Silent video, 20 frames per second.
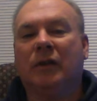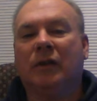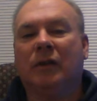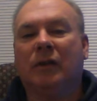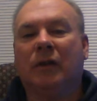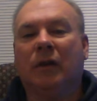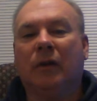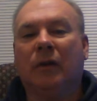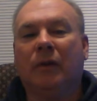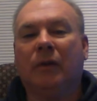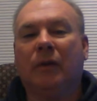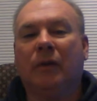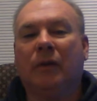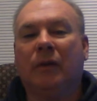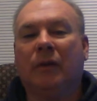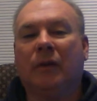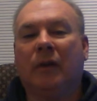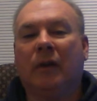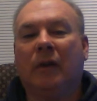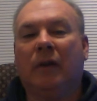good clue
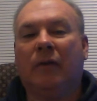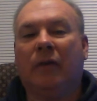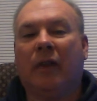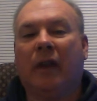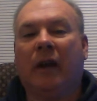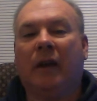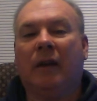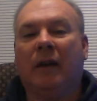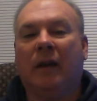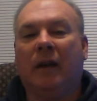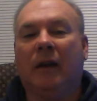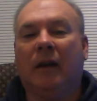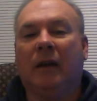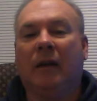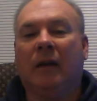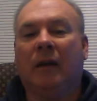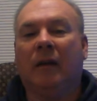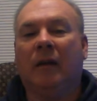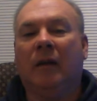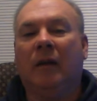as to if that
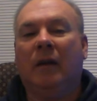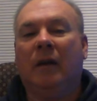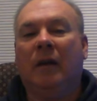data